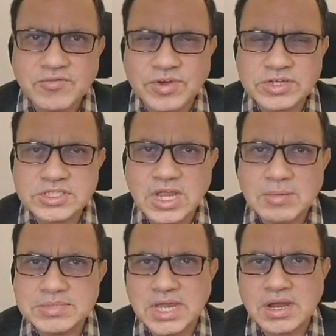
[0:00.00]
first
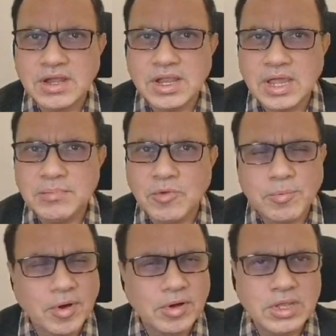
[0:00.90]
time, second time, or
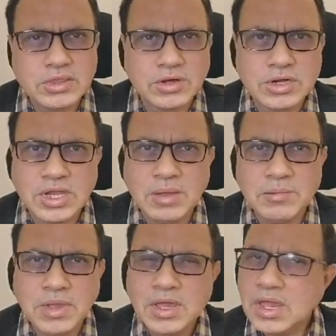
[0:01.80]
probably third time,
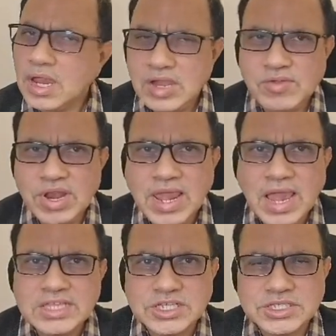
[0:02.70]
it will
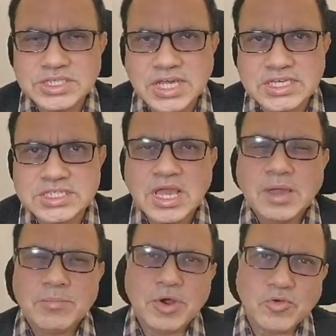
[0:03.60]
catch insects,
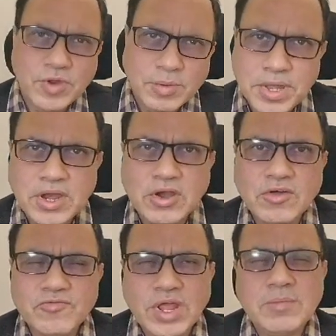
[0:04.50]
but over a period
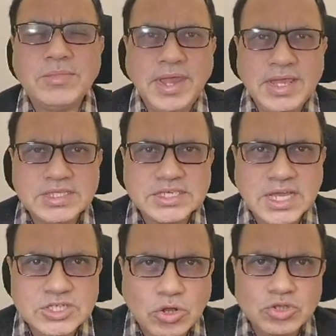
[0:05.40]
of time the
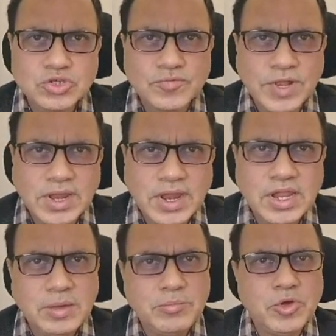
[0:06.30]
insects also will get
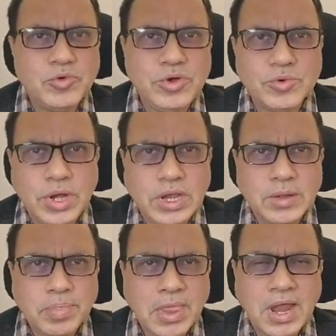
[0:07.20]
immune to it.
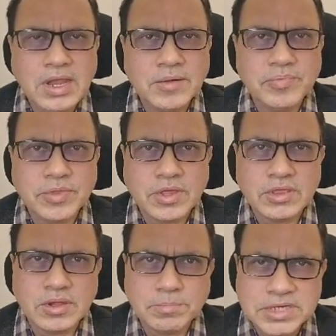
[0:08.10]
And
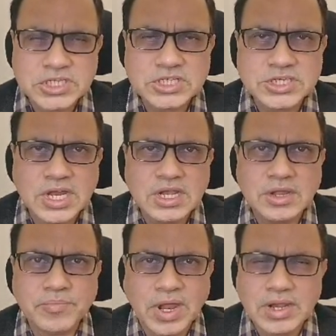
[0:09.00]
the pesticide
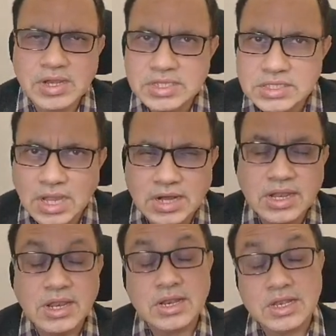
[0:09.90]
until
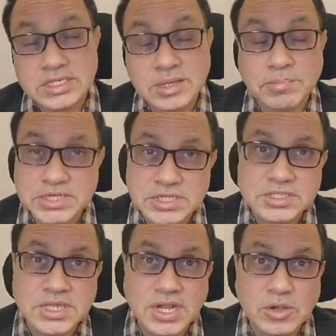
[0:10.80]
unless the
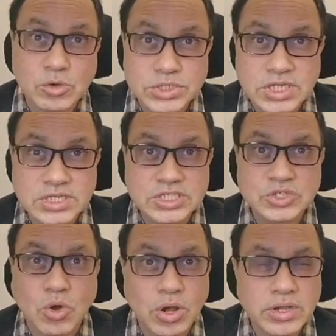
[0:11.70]
pesticide dosage is
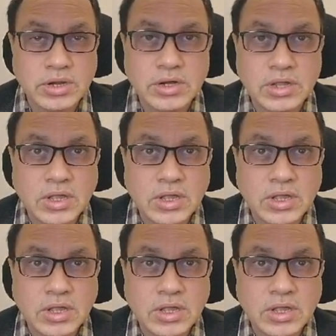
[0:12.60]
altered,